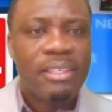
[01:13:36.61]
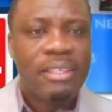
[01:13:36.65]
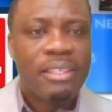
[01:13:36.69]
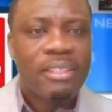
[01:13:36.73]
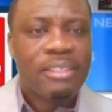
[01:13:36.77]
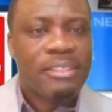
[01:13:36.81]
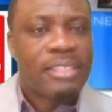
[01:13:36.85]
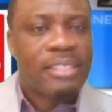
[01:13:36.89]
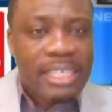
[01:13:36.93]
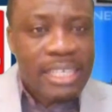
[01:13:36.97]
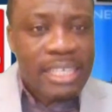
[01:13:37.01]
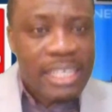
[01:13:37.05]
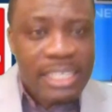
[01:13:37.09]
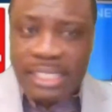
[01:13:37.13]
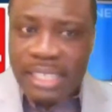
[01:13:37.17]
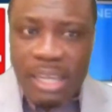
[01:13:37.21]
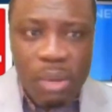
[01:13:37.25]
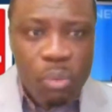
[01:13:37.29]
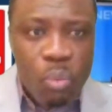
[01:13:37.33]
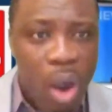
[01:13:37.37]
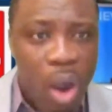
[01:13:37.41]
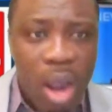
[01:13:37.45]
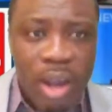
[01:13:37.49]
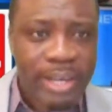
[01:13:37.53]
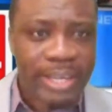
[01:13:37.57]
Sedition
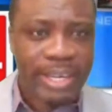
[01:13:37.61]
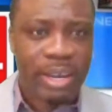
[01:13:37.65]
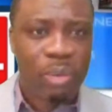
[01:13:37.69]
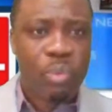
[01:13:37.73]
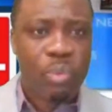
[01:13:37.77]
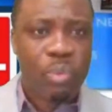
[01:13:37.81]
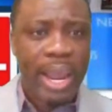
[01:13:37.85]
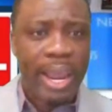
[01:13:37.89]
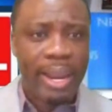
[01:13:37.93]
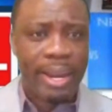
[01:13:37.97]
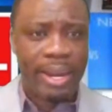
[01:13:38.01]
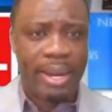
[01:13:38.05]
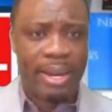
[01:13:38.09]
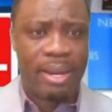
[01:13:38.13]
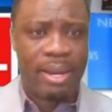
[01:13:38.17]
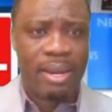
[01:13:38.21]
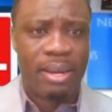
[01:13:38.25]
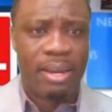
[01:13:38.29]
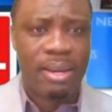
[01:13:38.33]
walked away.